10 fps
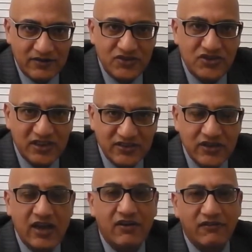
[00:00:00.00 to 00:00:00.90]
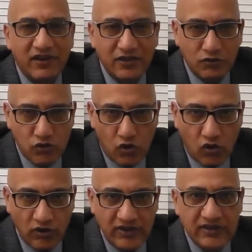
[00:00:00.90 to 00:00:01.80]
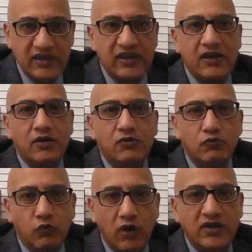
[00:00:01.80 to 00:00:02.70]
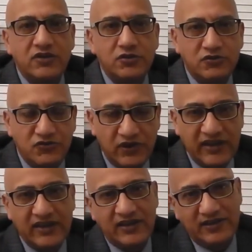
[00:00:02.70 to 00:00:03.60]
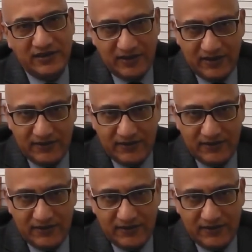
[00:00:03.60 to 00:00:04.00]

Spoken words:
Just record what you drink in a day.